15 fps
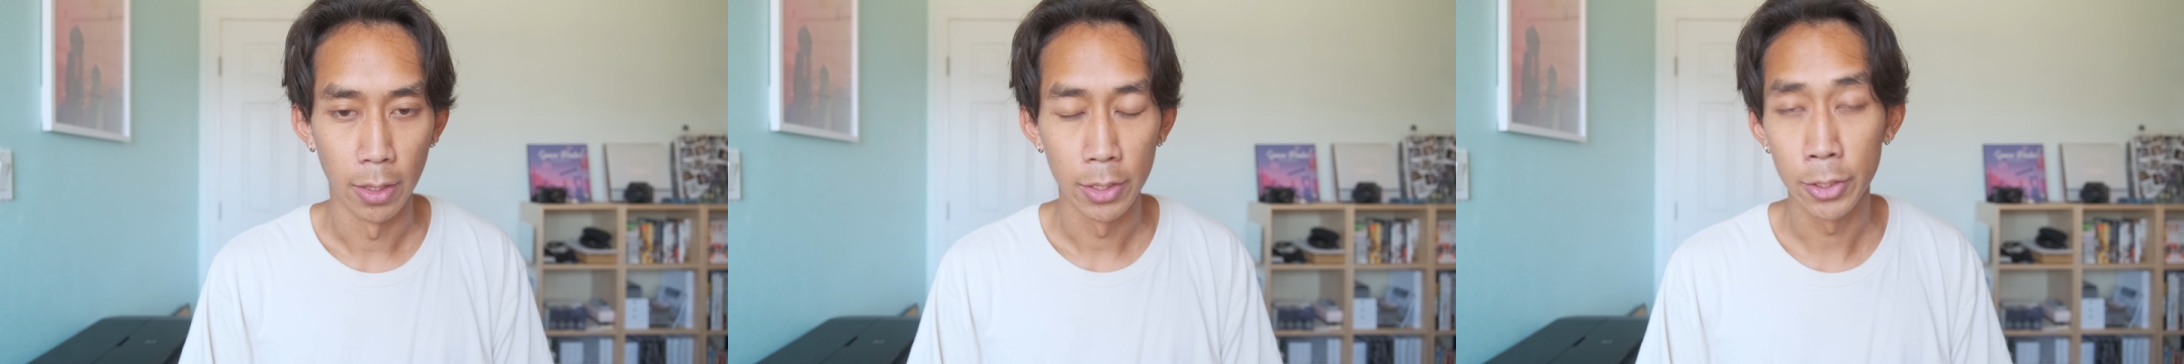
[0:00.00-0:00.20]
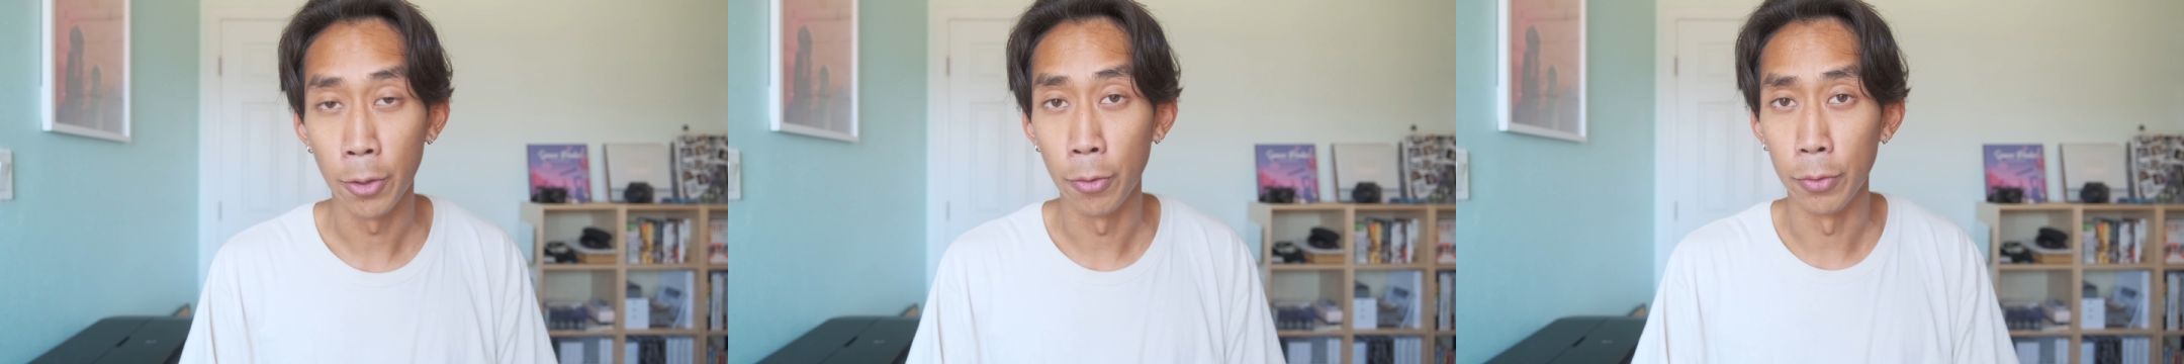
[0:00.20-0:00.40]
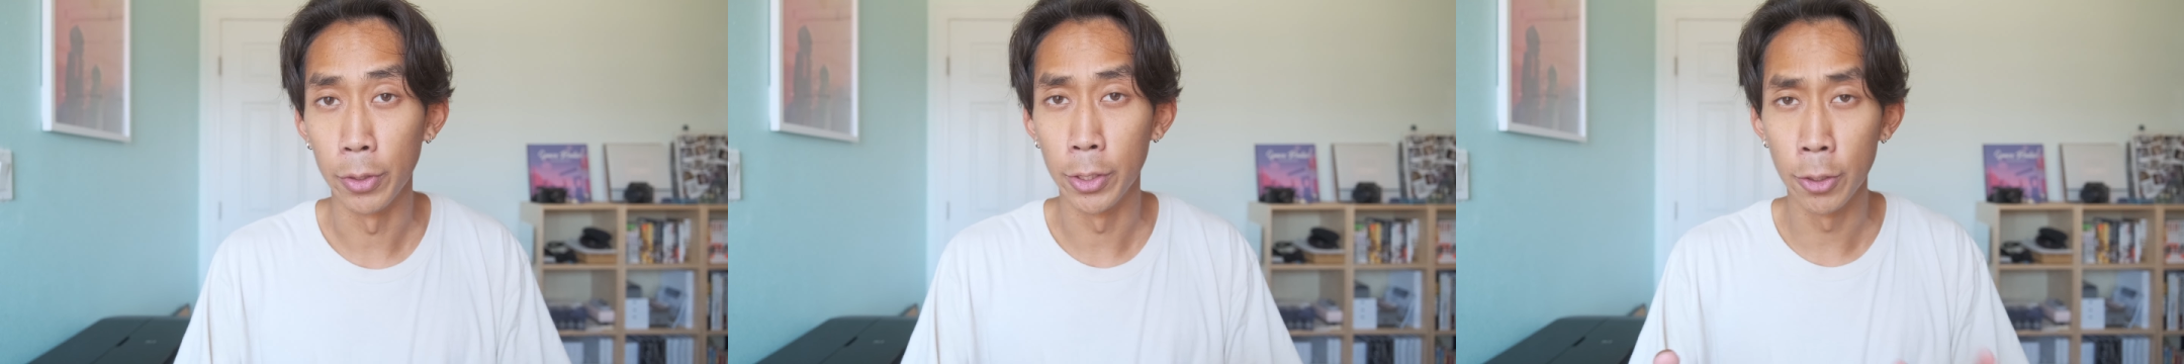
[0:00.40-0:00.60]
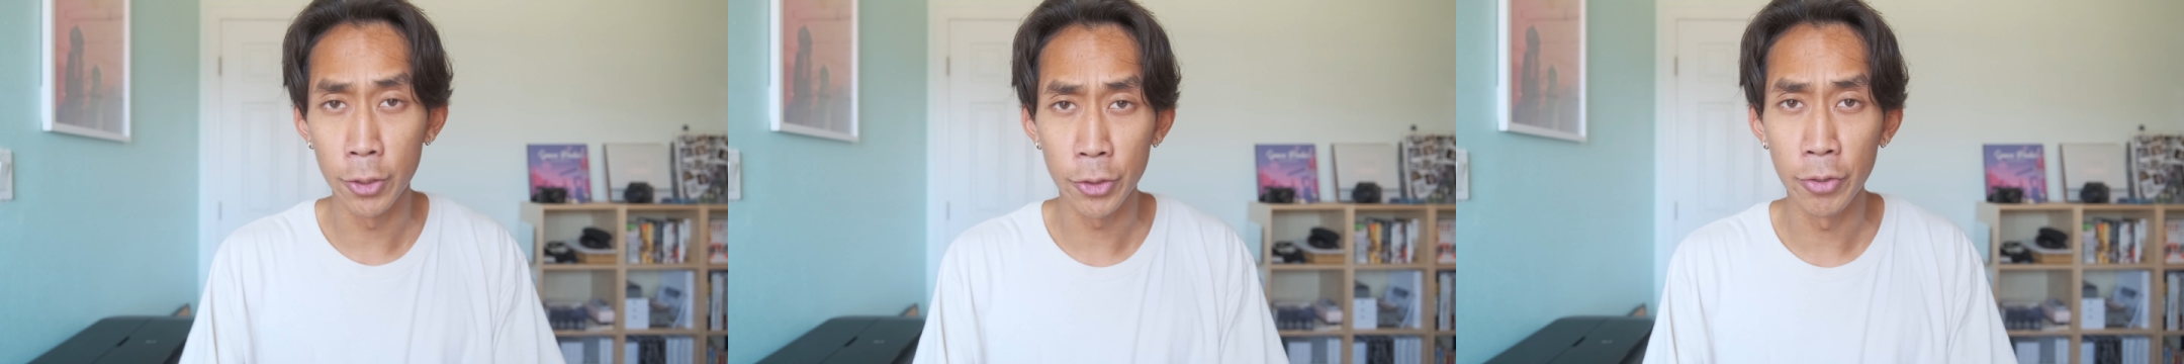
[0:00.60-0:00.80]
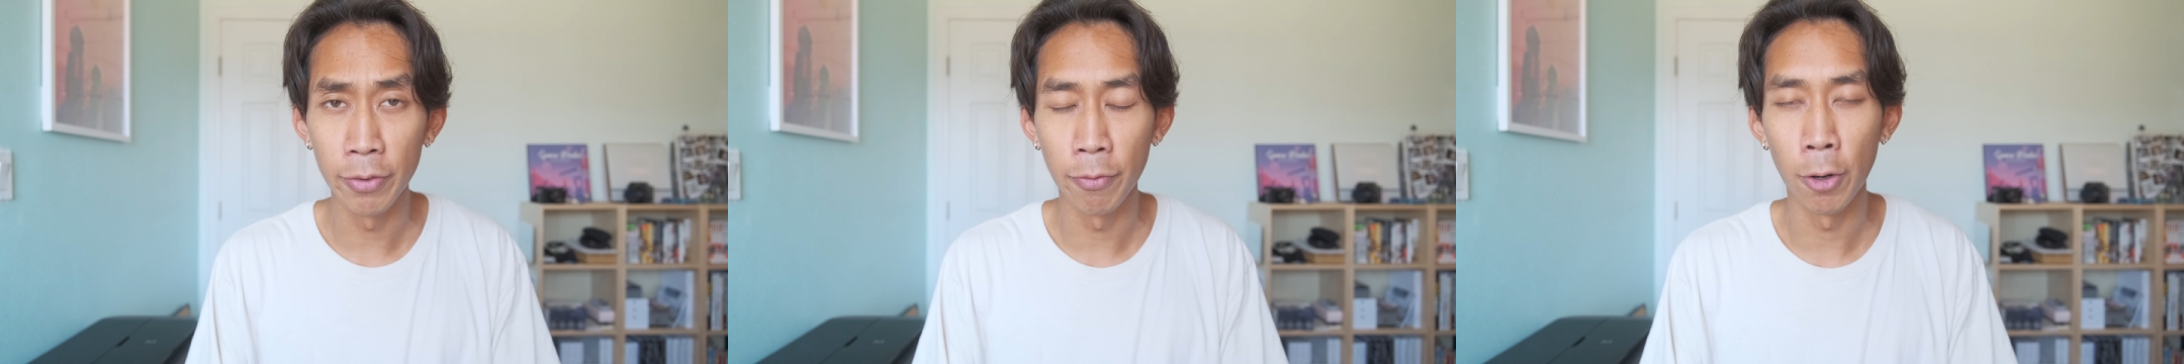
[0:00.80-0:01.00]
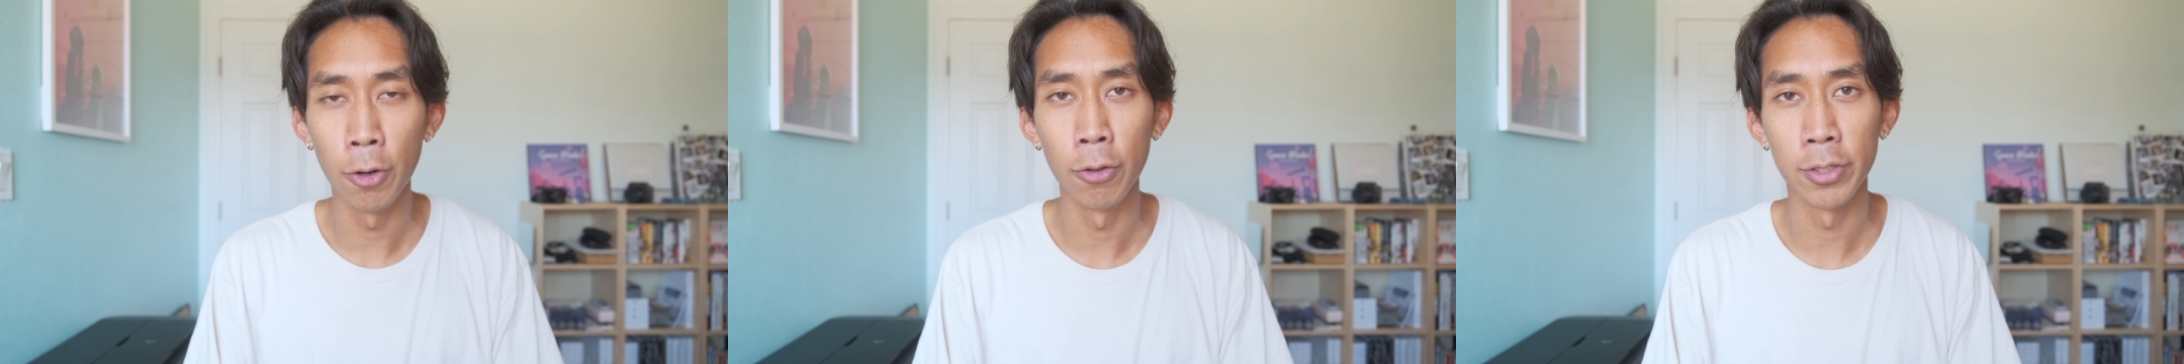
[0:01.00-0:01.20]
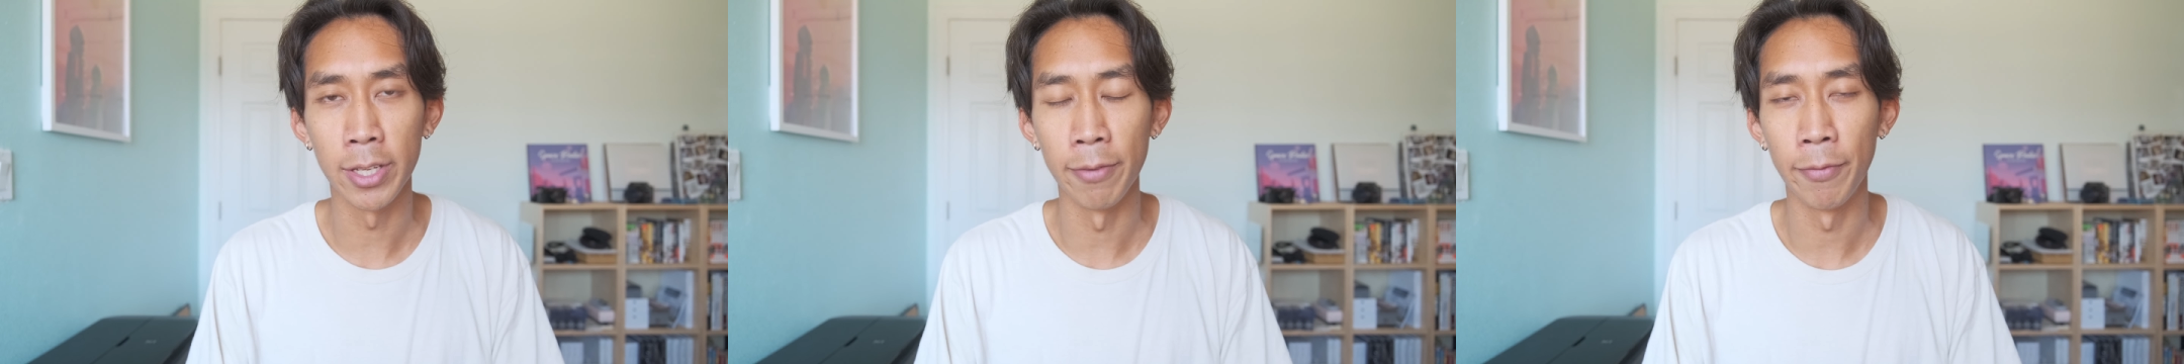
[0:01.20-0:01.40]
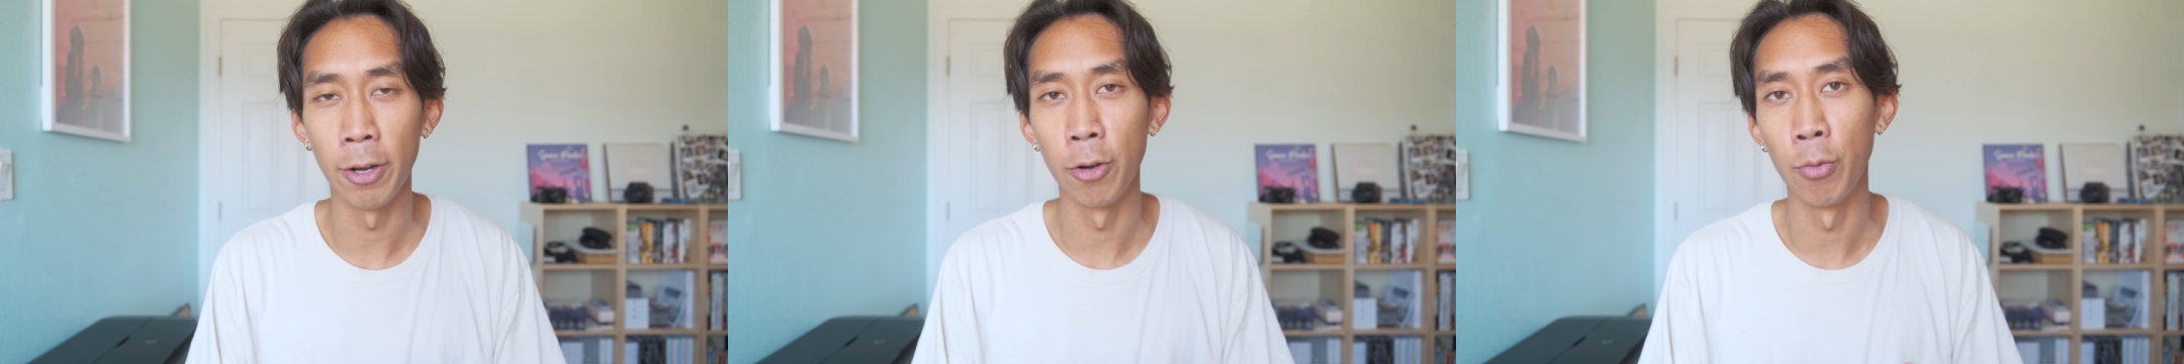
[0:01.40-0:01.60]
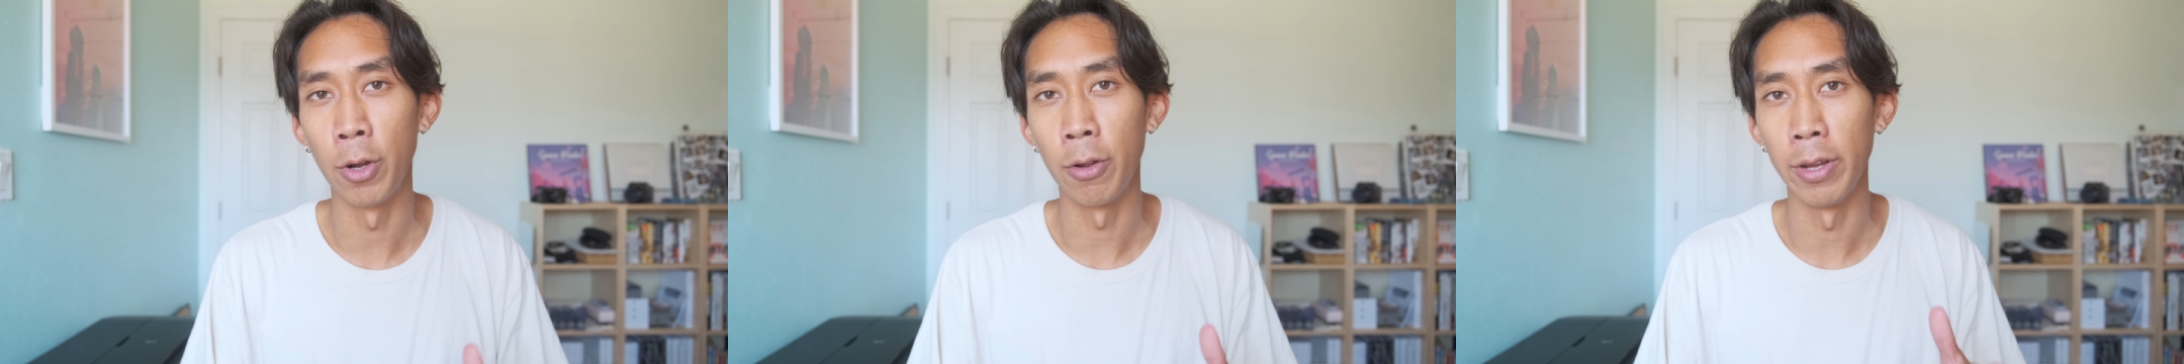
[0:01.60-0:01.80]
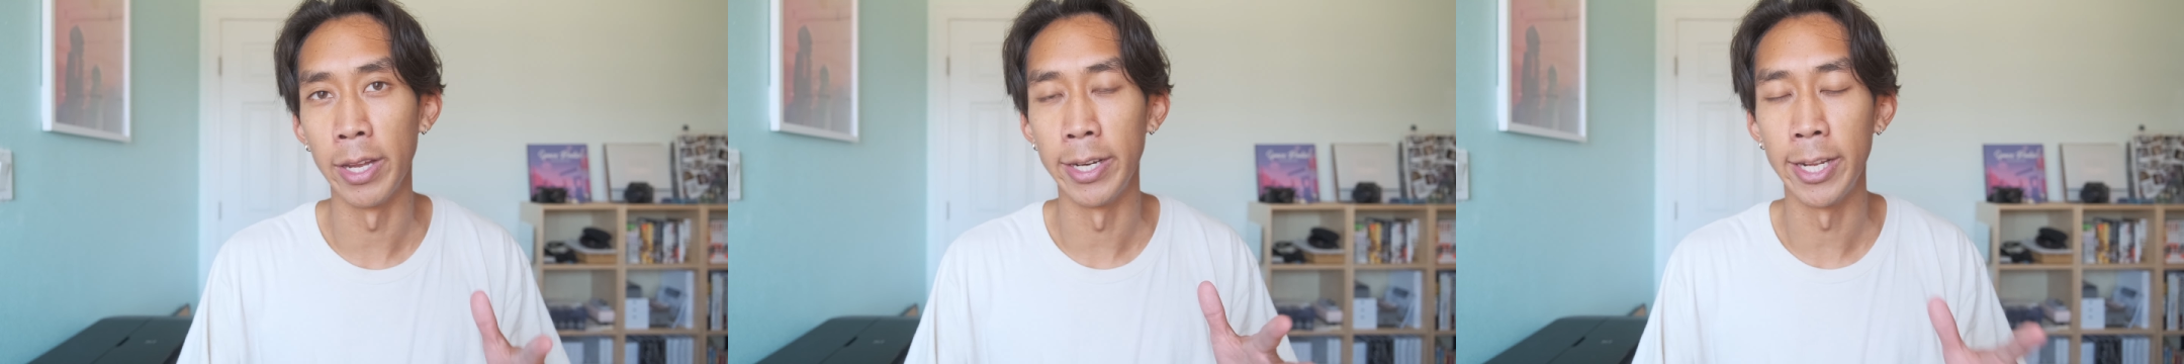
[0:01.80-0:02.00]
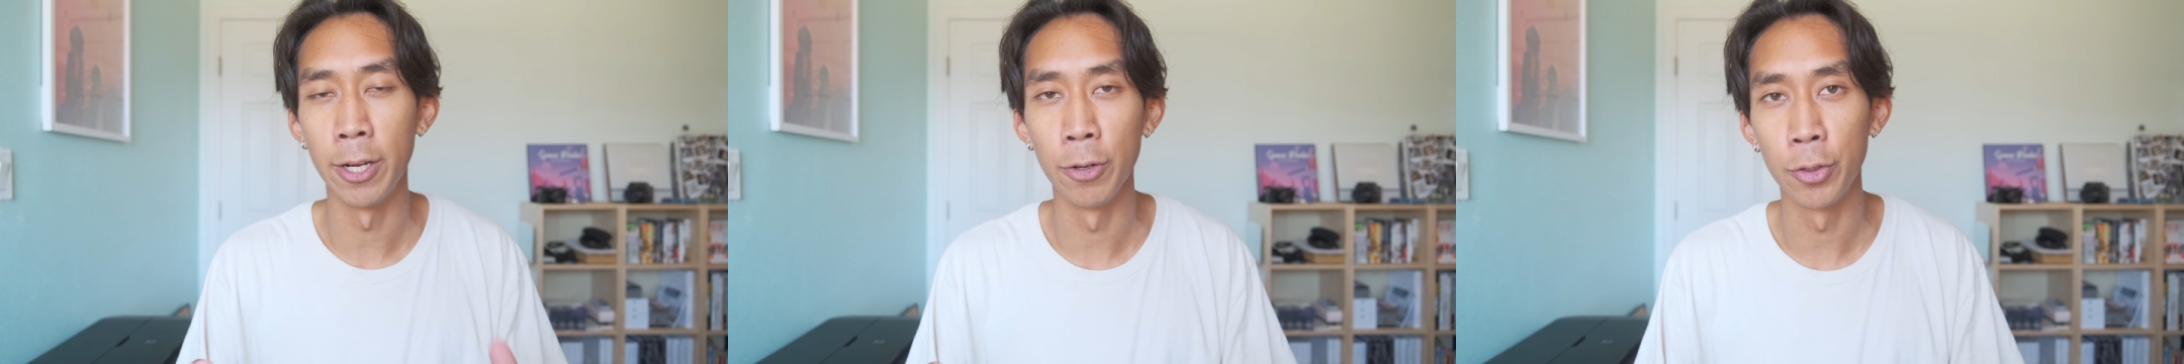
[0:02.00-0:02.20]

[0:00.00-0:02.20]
So your street photos can very well adhere